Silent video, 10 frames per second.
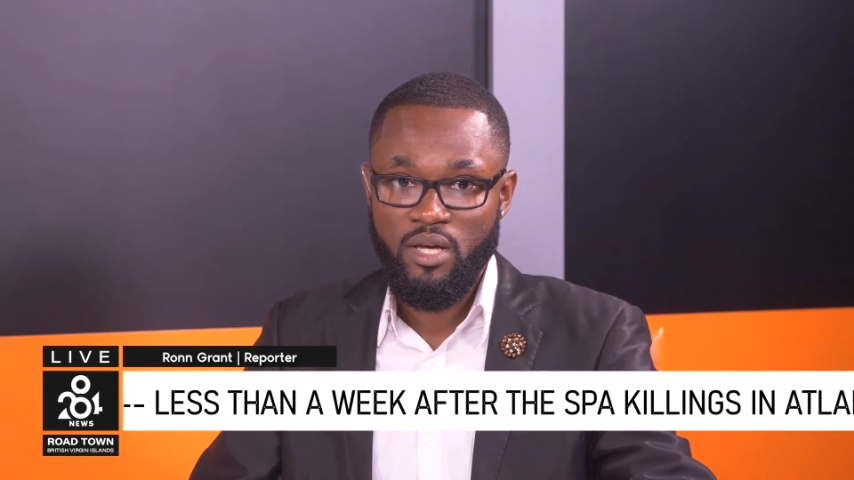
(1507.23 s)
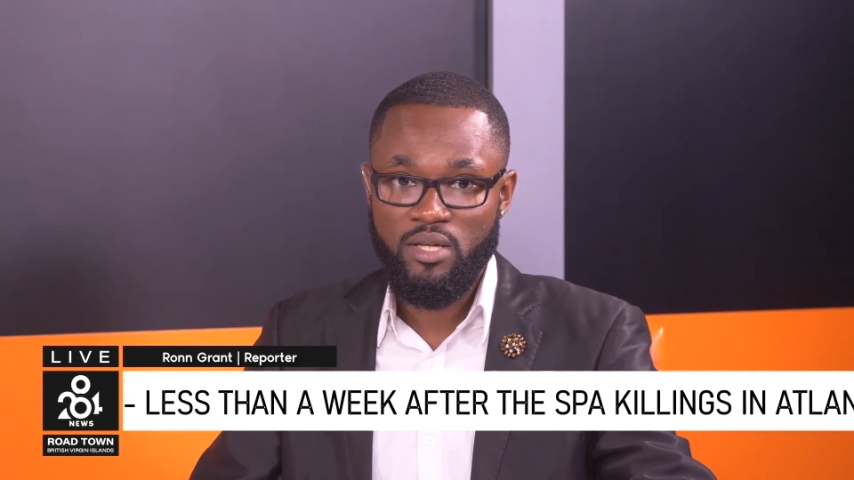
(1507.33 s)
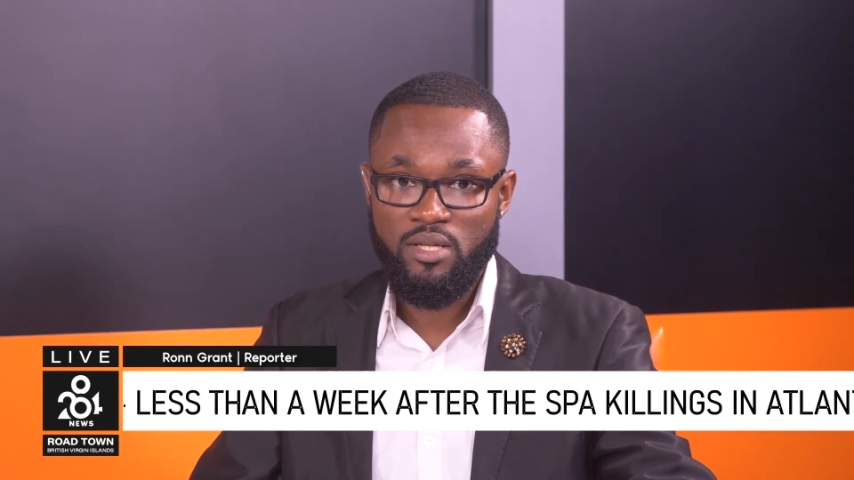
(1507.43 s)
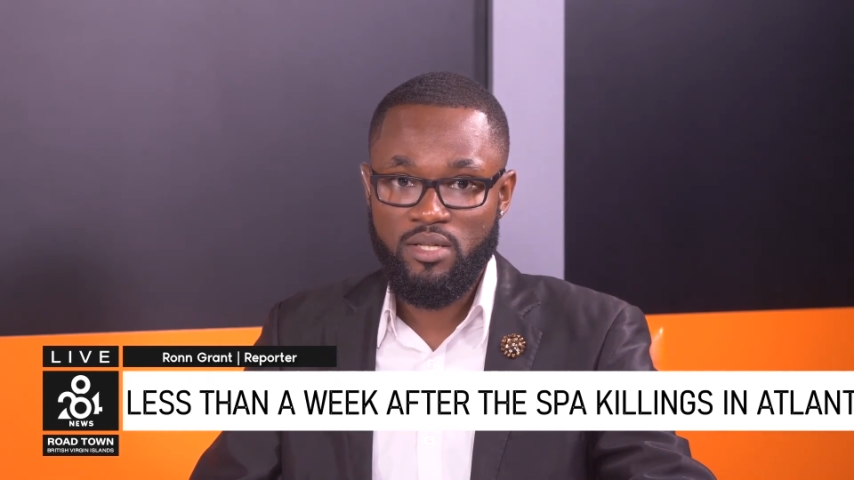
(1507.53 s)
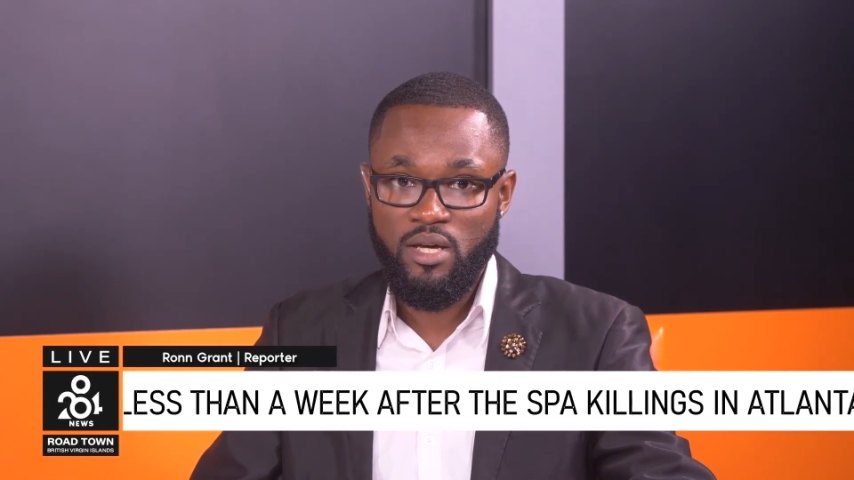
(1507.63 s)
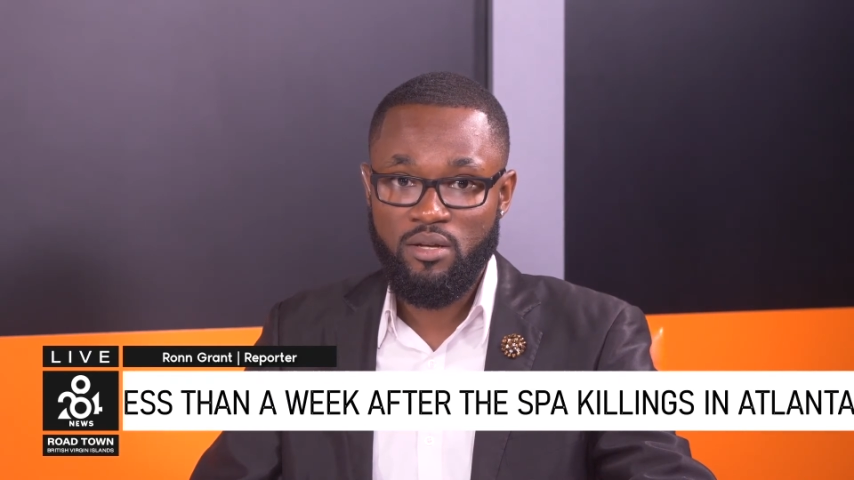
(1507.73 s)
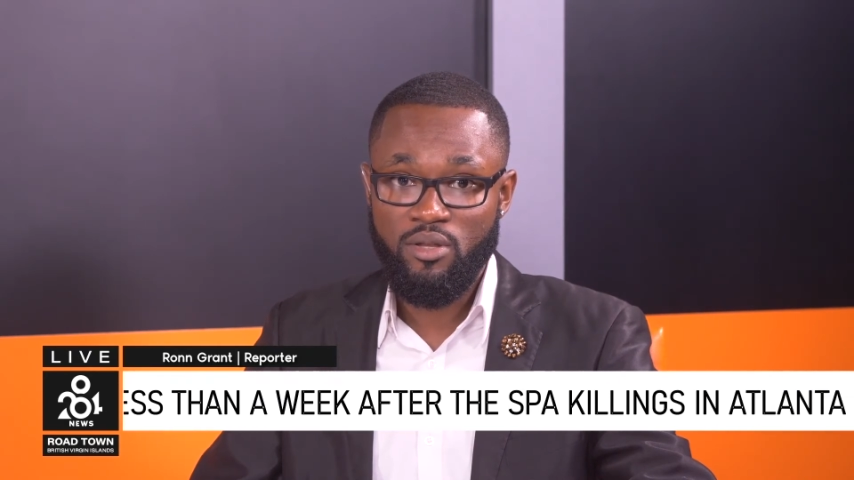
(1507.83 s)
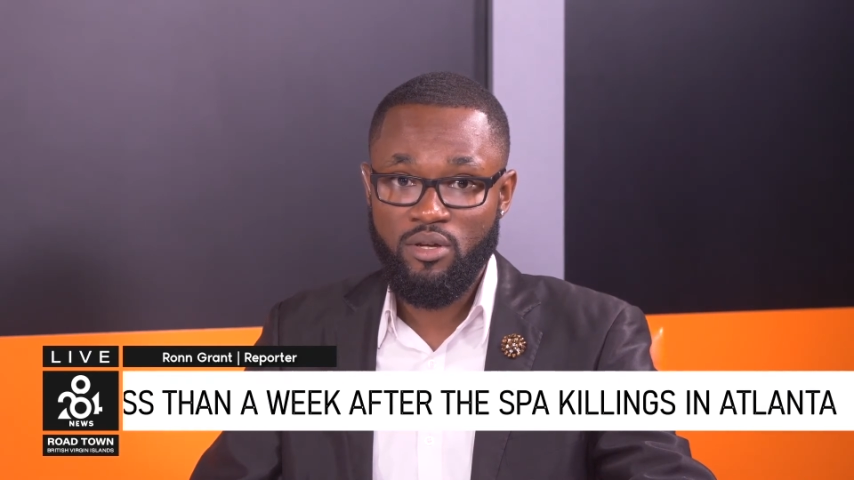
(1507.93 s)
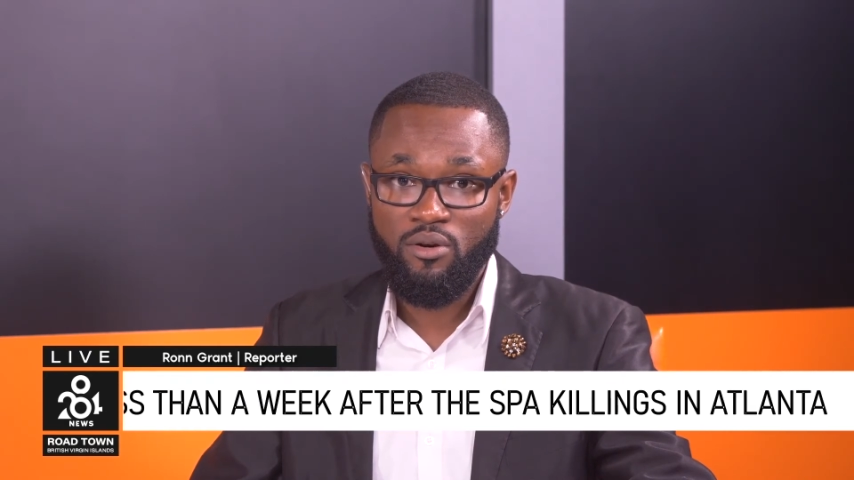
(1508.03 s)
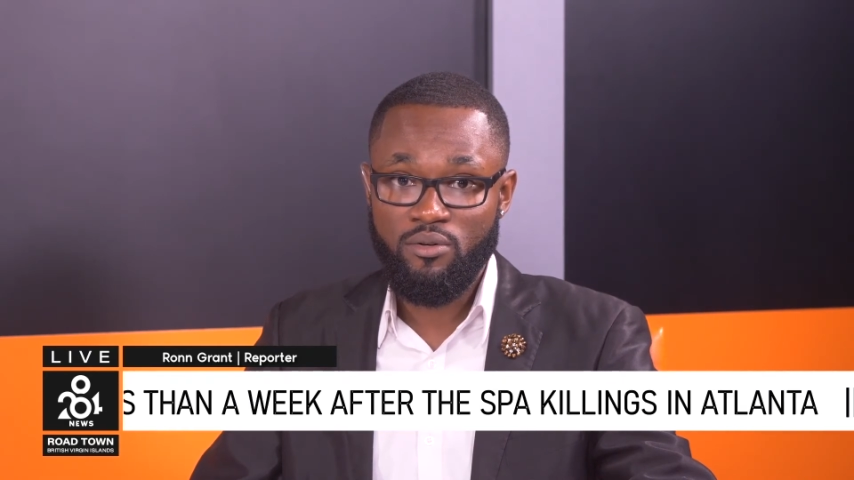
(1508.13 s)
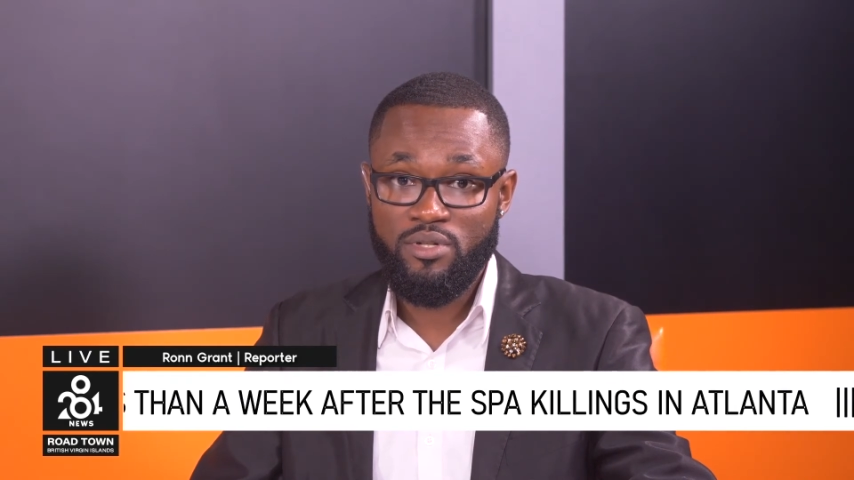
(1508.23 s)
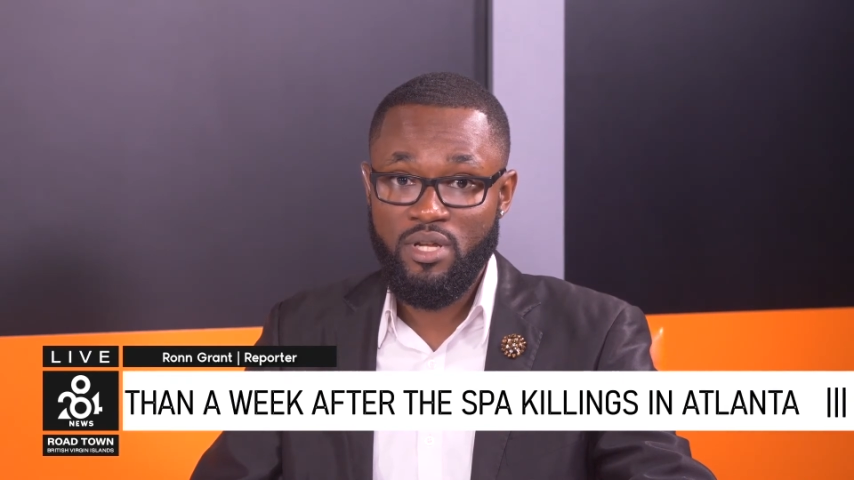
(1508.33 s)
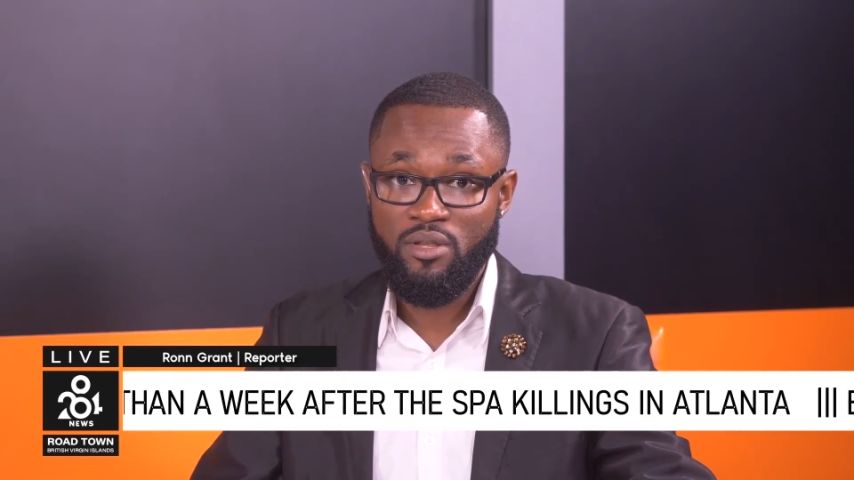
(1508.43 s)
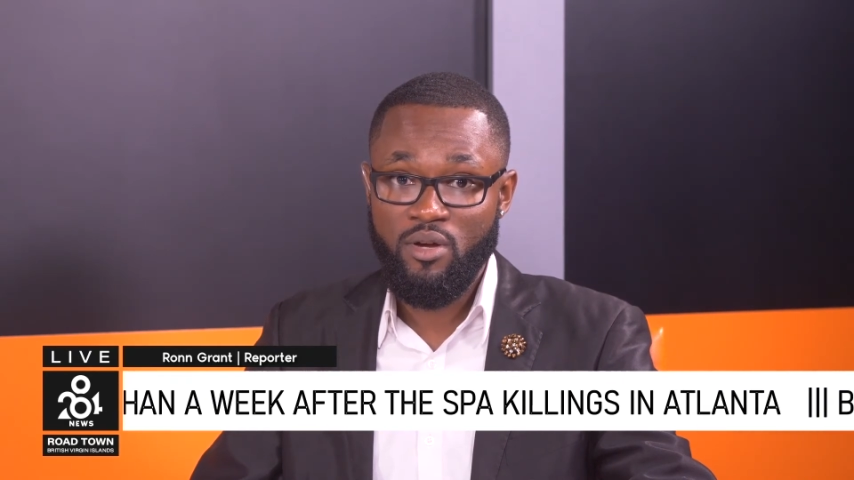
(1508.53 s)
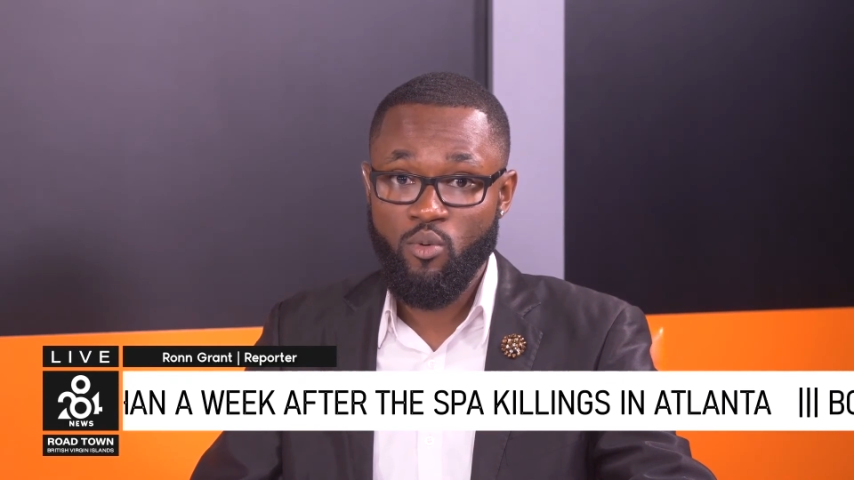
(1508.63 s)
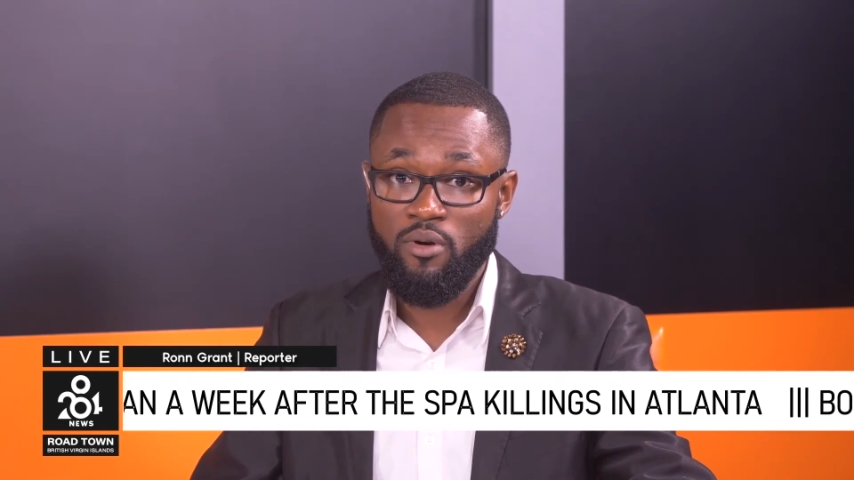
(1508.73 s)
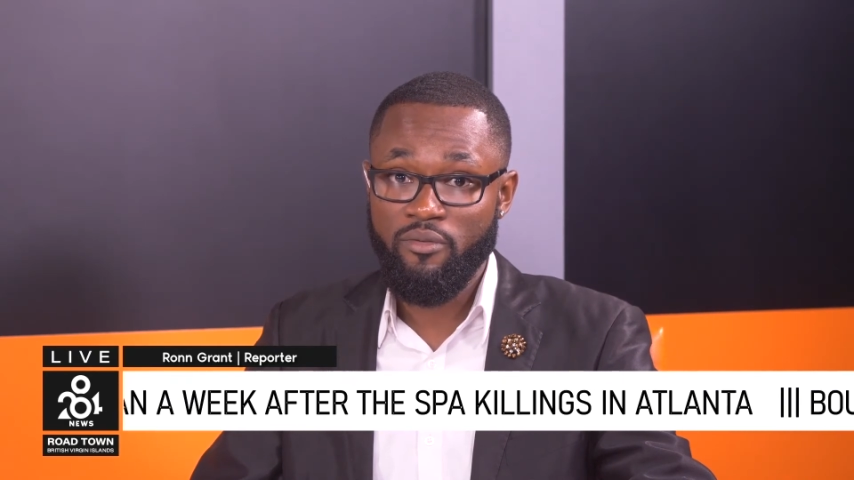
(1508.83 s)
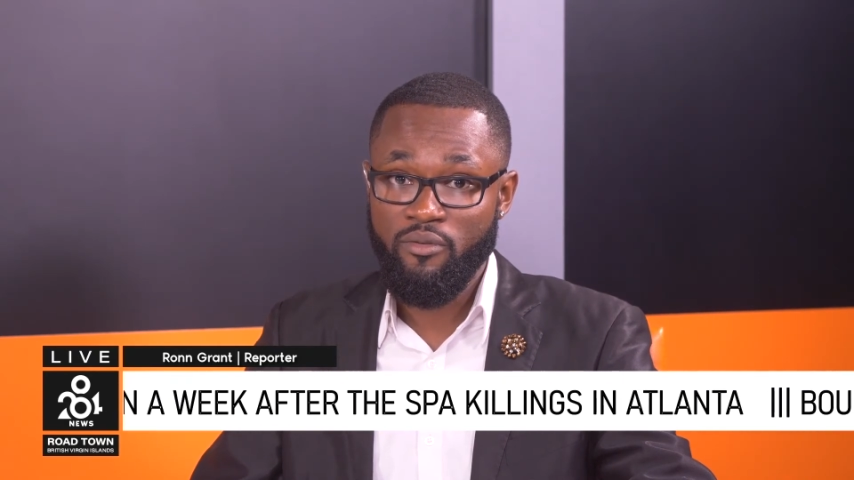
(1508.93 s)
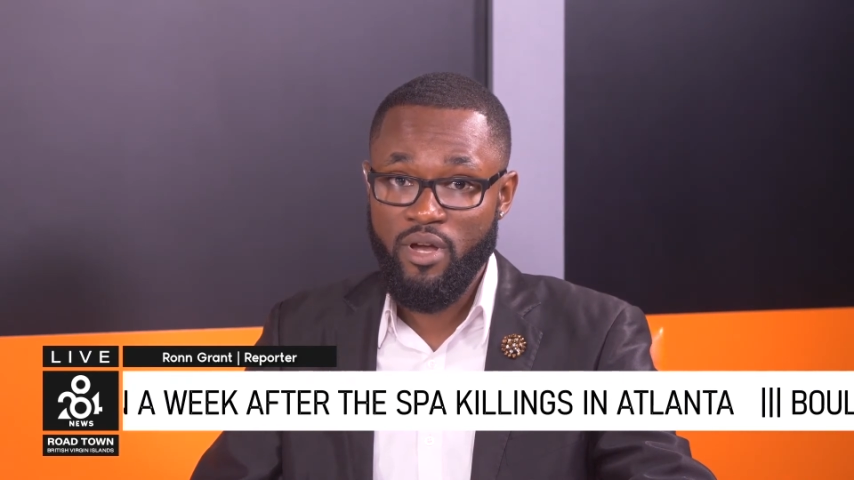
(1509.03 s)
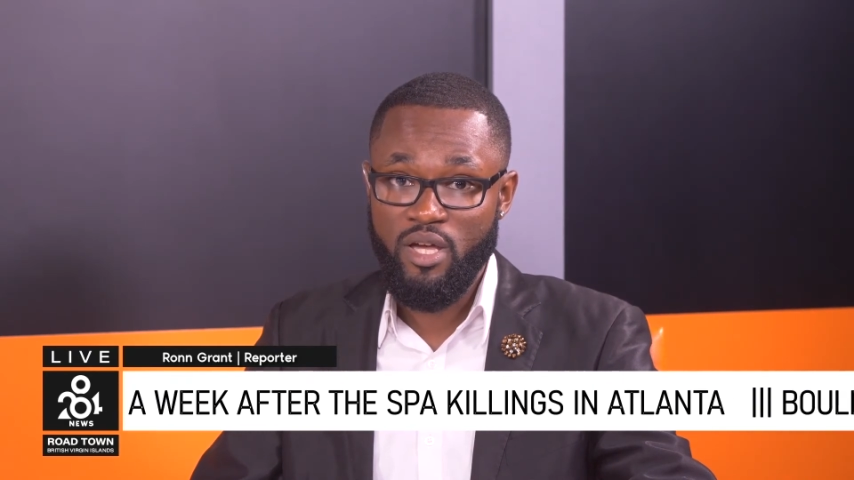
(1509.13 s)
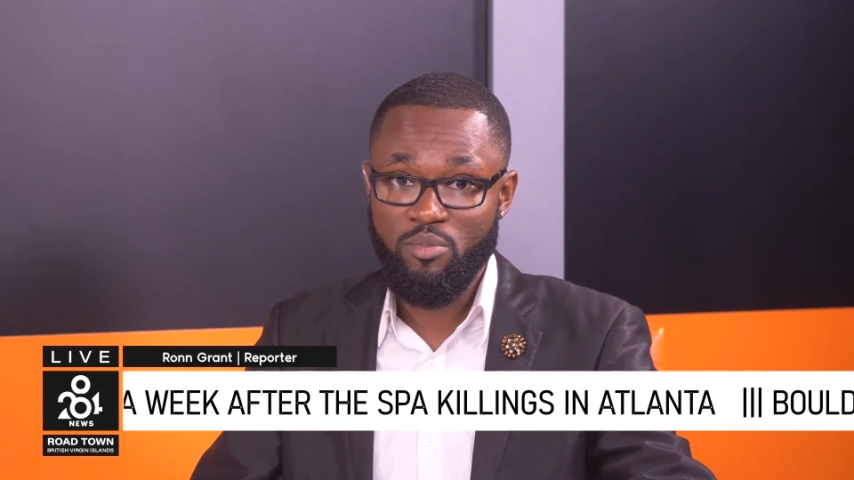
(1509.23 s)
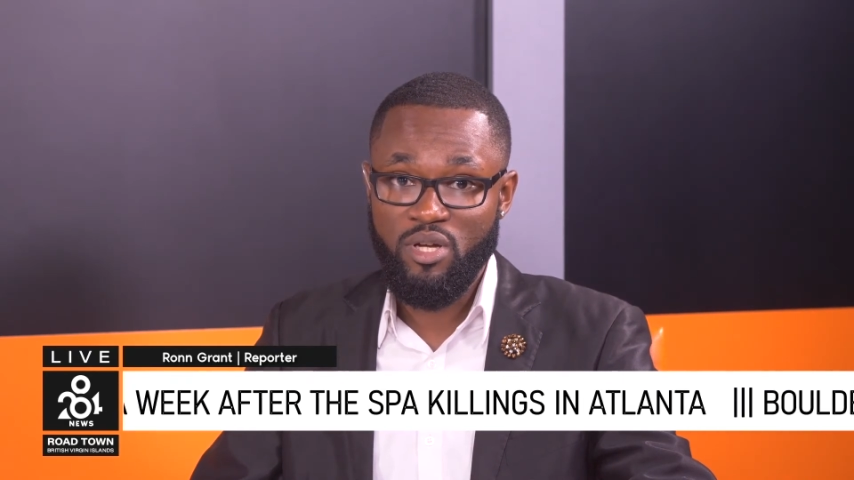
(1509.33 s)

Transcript: He said the girls said they were afraid